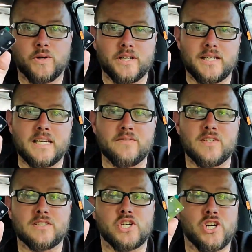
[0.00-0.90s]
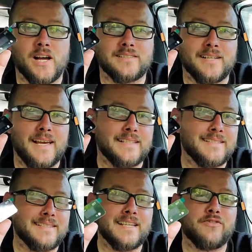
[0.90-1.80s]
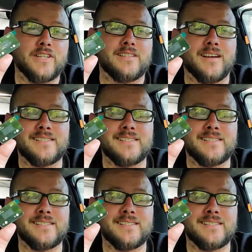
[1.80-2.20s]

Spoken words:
going to give this a shot today and see if it does